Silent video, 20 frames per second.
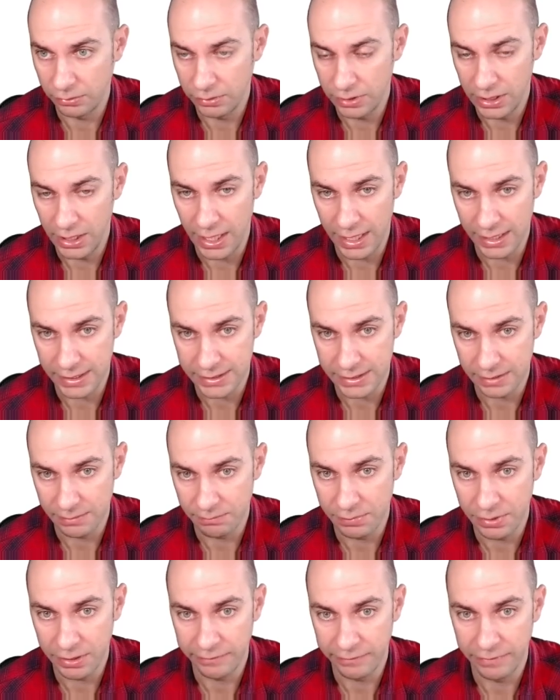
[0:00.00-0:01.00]
the S and
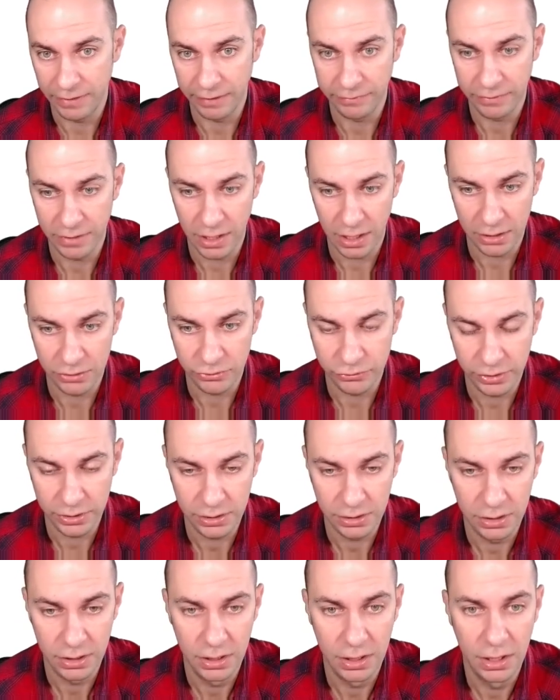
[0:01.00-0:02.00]
P five hundred,
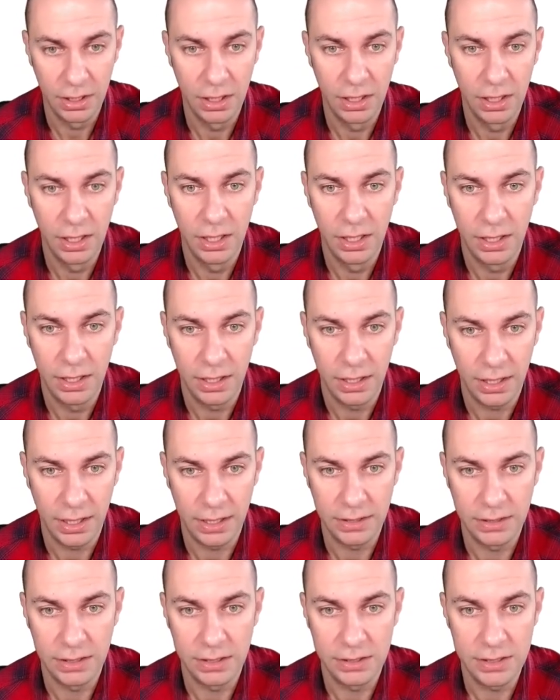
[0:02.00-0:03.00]

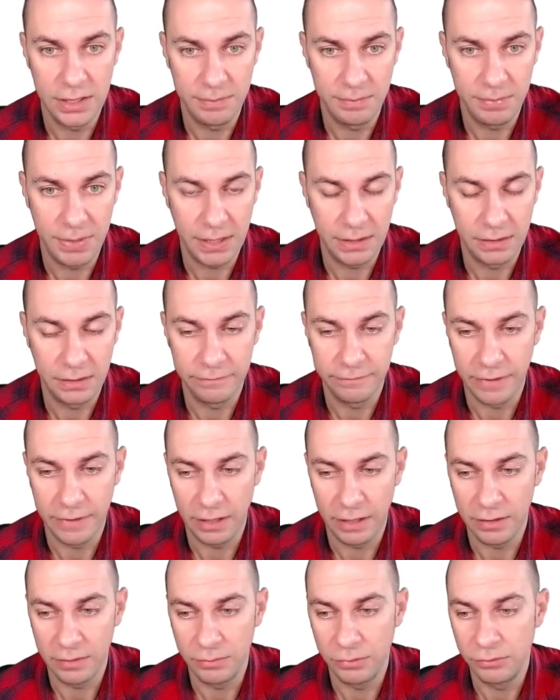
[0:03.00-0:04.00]
and the dependent
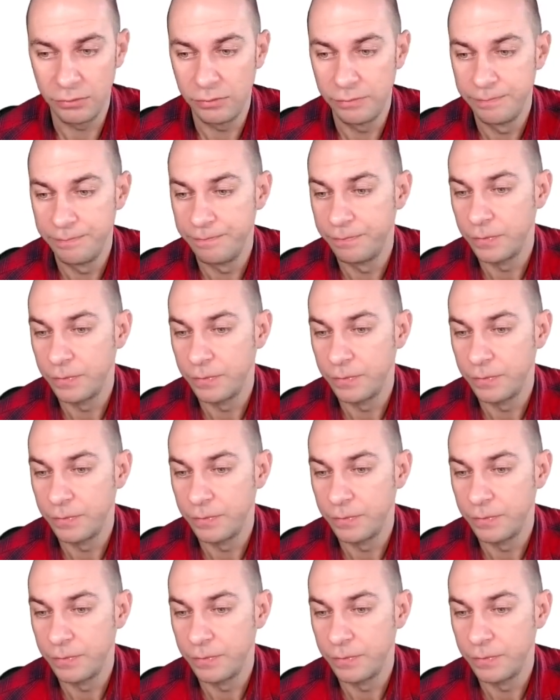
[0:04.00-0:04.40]
variable